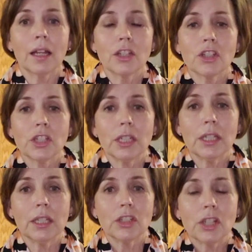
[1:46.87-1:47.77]

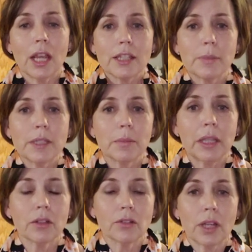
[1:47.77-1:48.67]
She asked me to
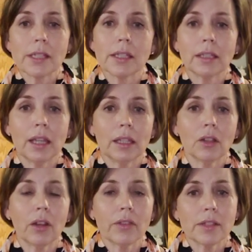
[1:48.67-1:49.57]
make a dress and
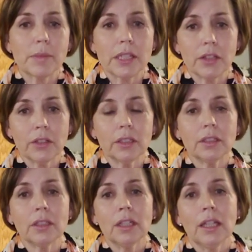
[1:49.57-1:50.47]
got this
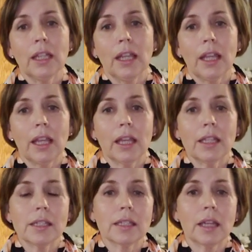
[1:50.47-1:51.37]
material,
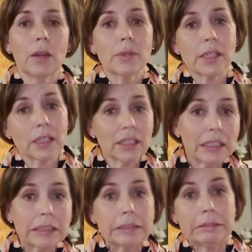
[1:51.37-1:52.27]
and I was a
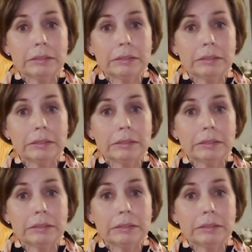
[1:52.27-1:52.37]
little,